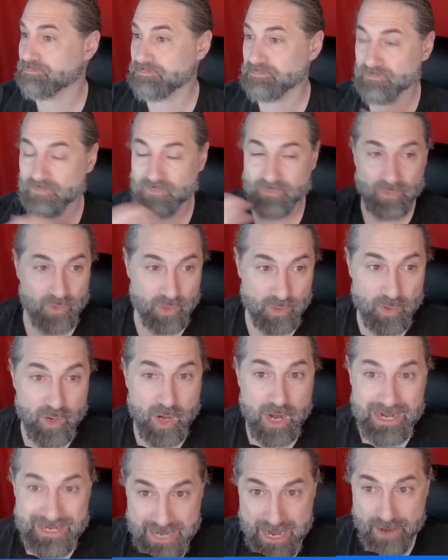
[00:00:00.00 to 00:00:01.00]
for
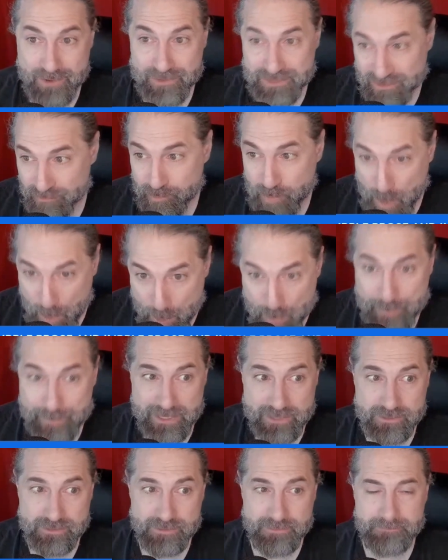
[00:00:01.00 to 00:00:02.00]
a narrative
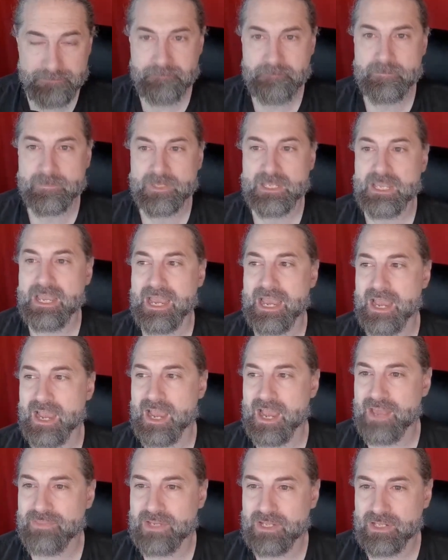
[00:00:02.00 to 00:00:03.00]
purpose,
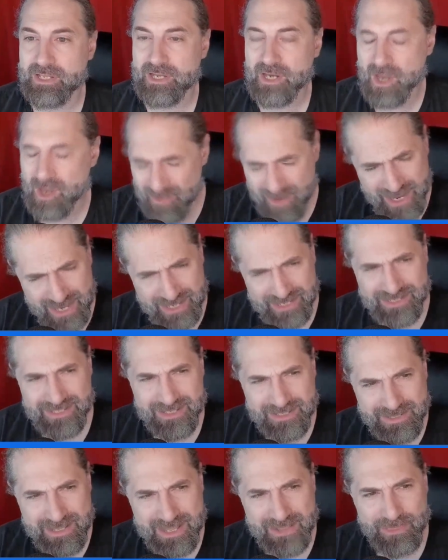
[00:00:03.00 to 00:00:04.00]
and they're like, oh
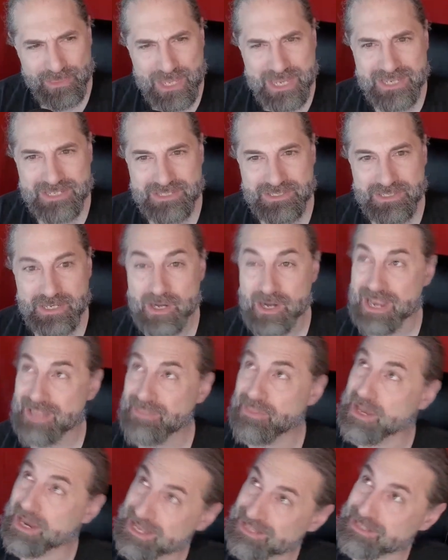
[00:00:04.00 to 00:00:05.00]
wait, that thing is here,
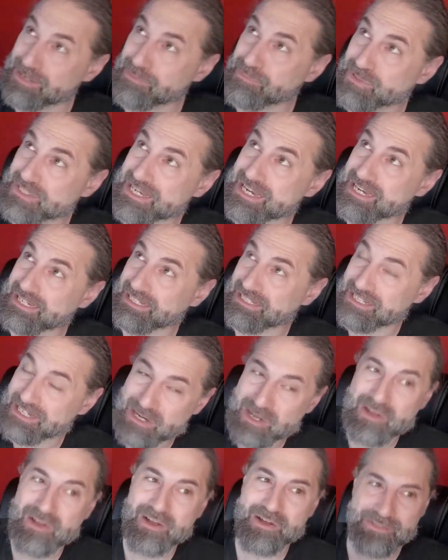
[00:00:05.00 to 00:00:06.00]
and they end up seeing it and they
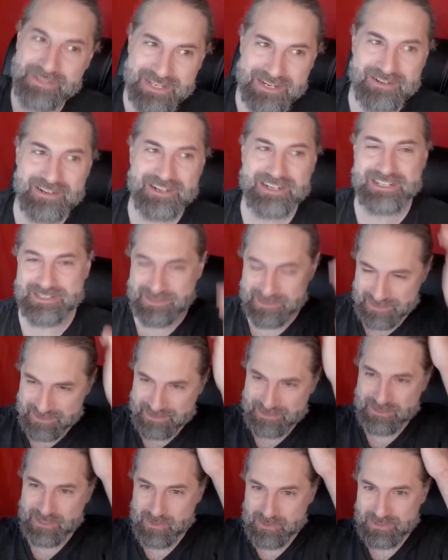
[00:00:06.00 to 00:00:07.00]
go, oh, there it is,
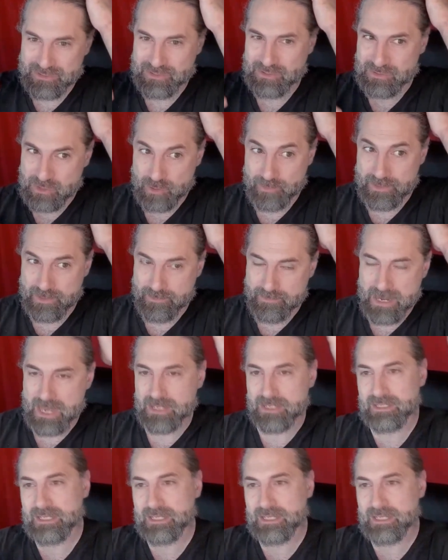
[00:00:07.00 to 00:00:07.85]
so and so told me about it.